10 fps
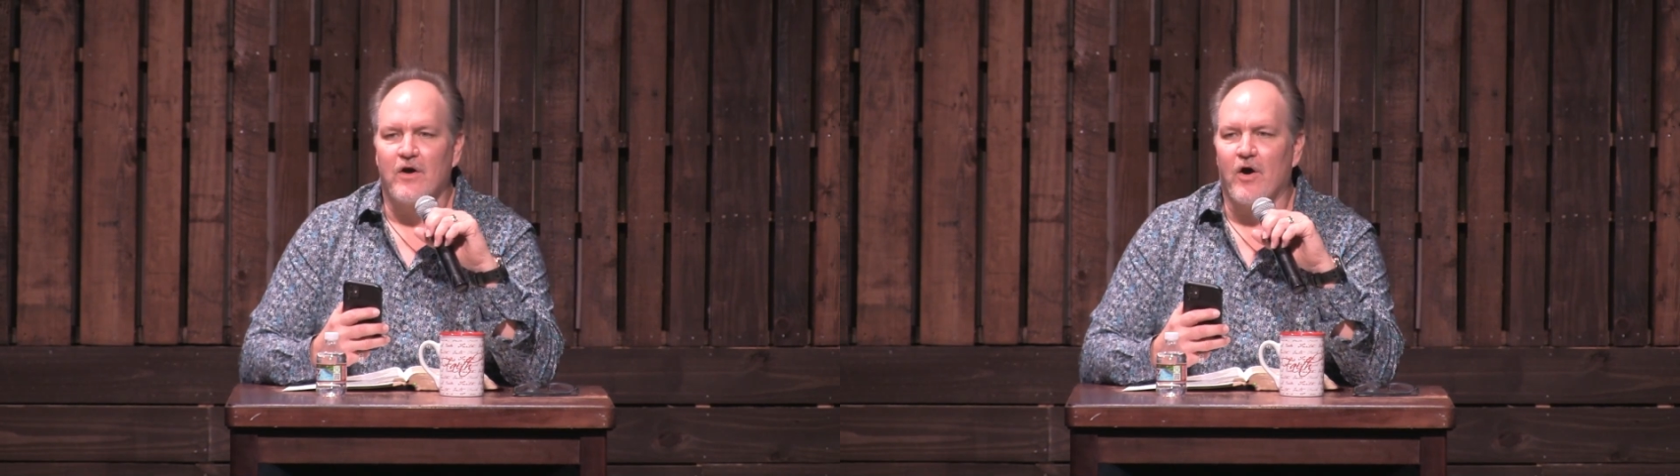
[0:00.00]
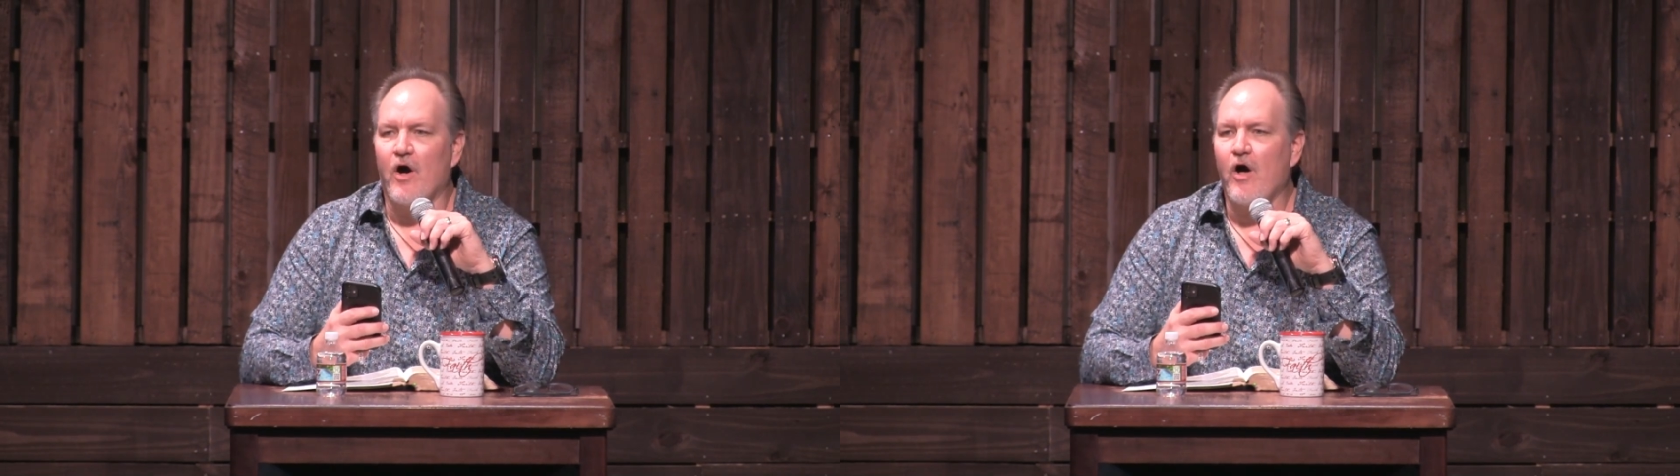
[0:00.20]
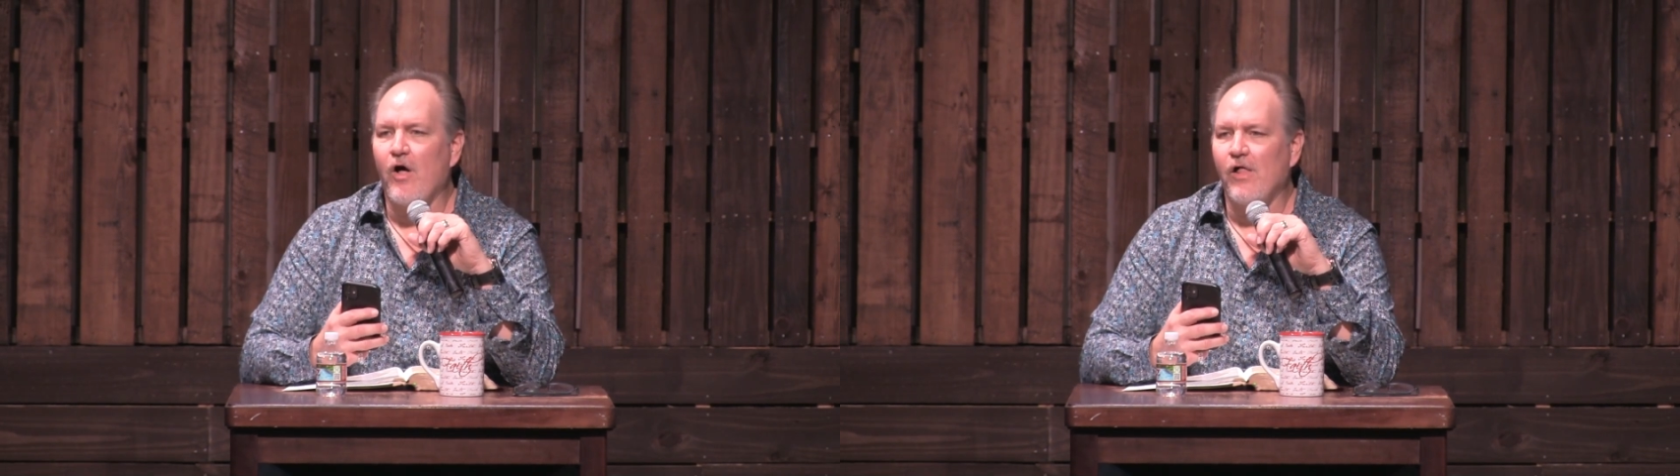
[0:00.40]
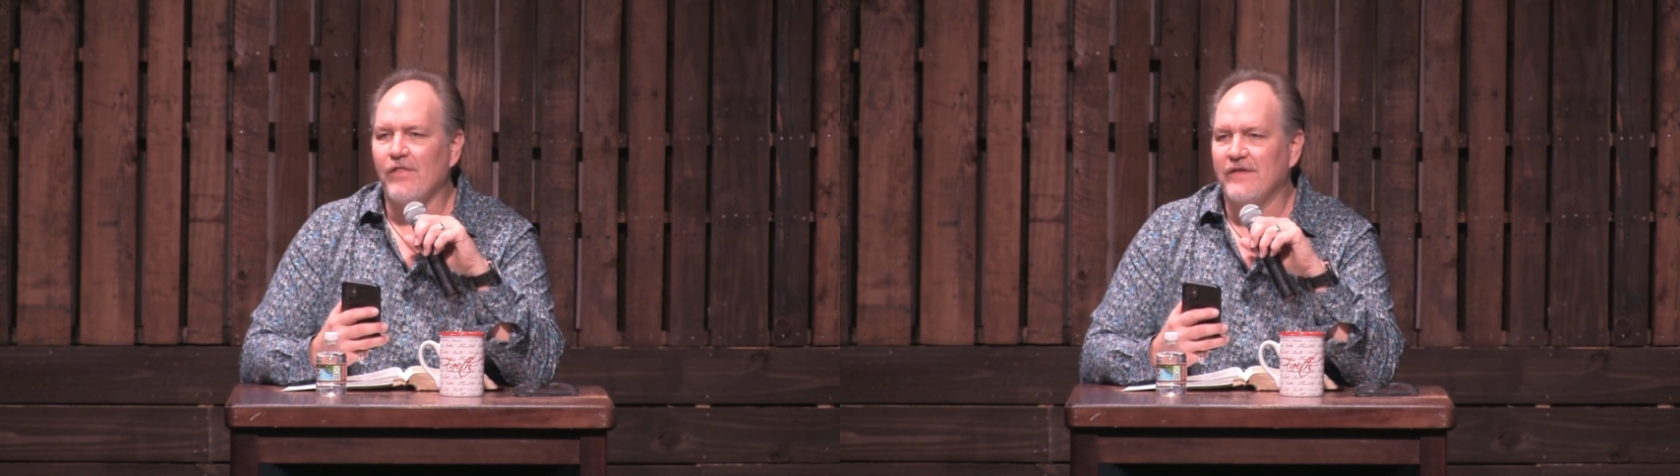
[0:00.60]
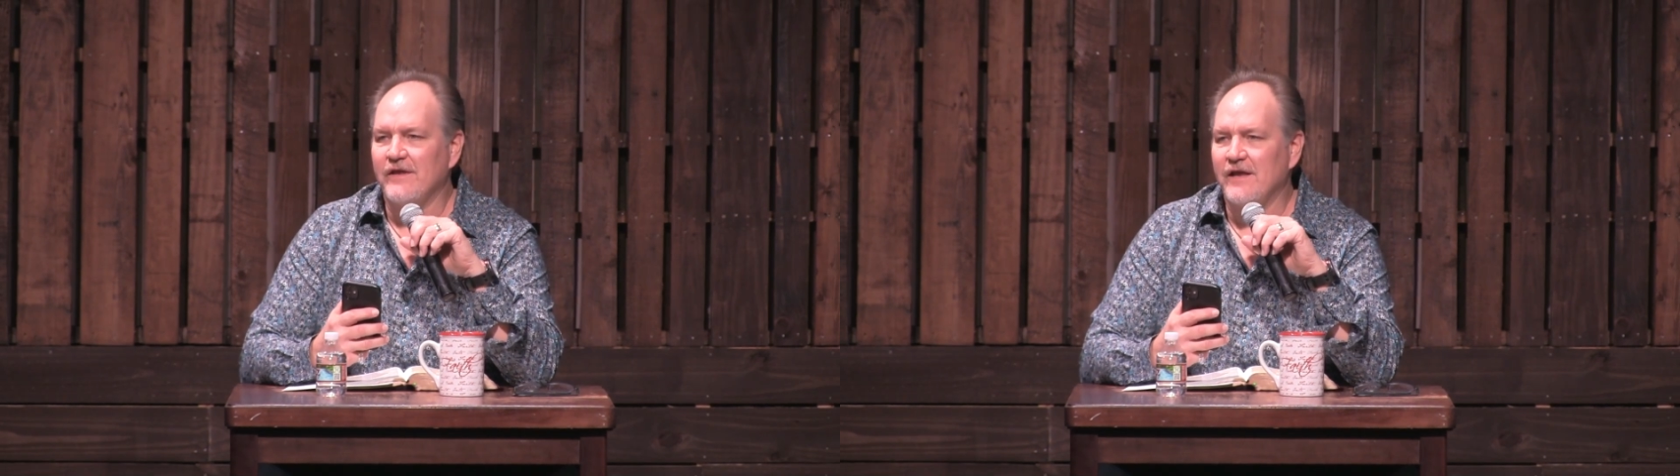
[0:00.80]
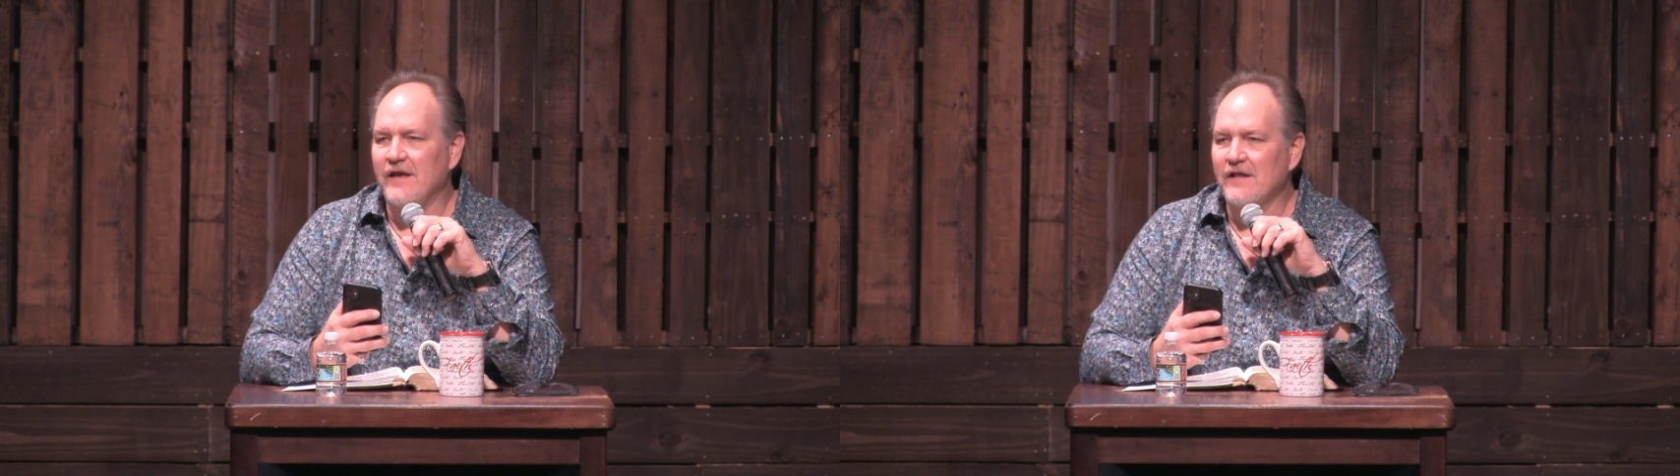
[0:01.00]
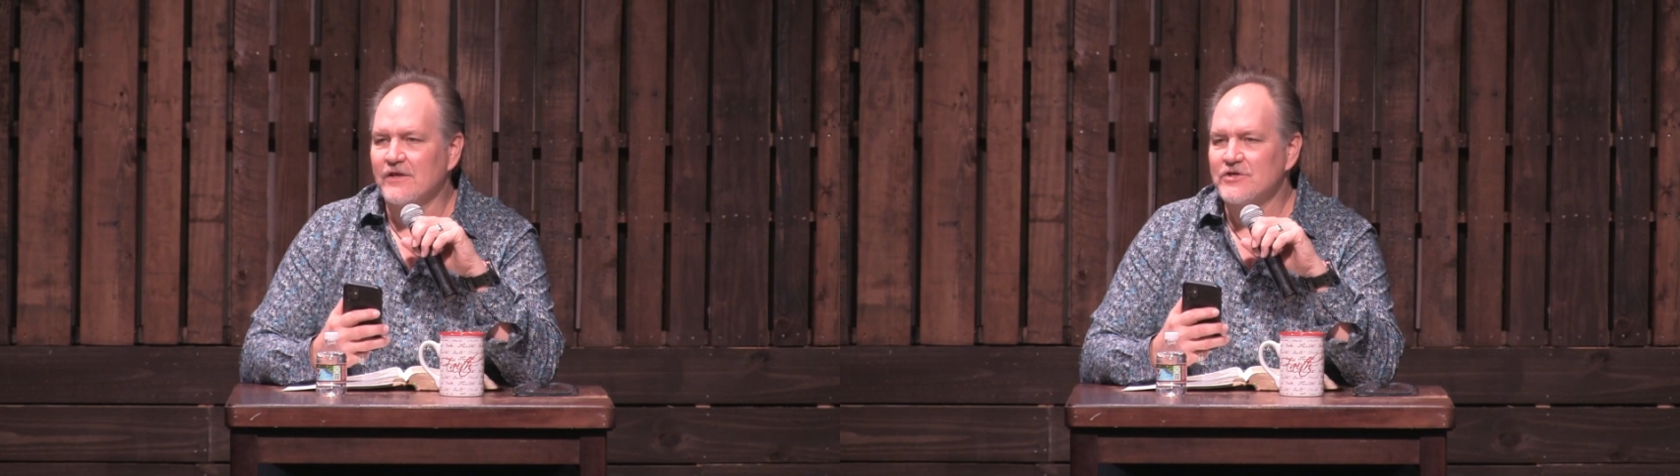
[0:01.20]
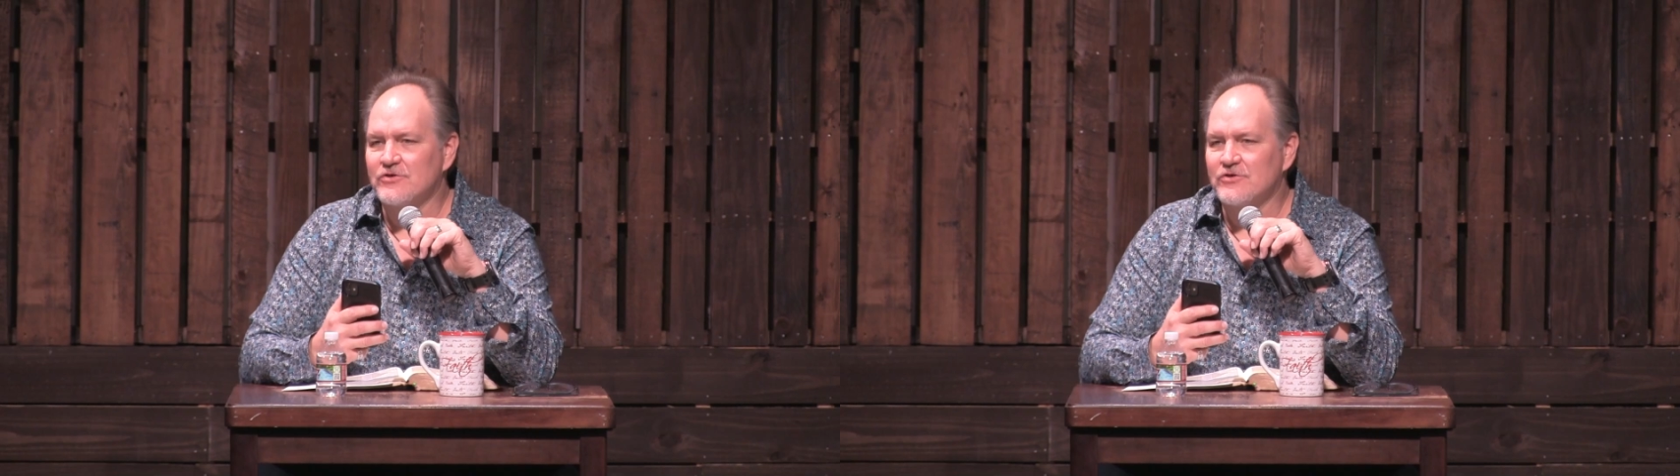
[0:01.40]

all the English